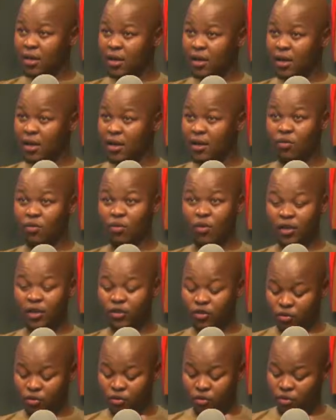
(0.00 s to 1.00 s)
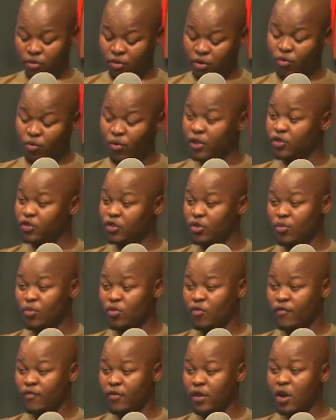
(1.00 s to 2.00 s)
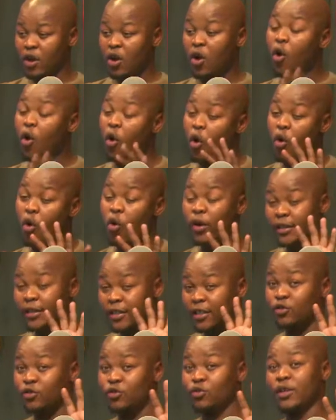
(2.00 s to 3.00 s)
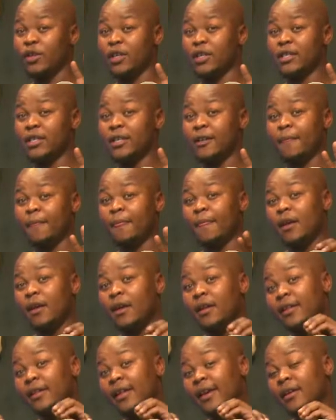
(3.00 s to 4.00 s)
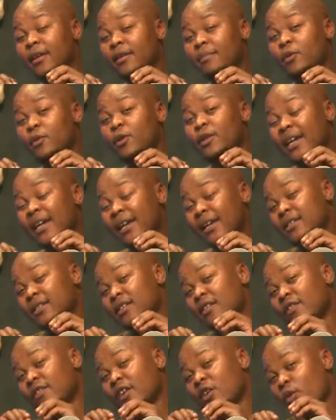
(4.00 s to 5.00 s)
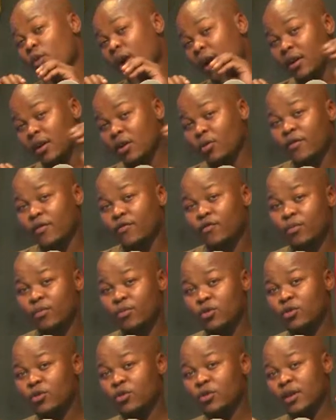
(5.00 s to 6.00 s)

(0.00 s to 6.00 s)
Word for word: and watch you and watch your move. Or what they do is, they pretend as if they're running away from you,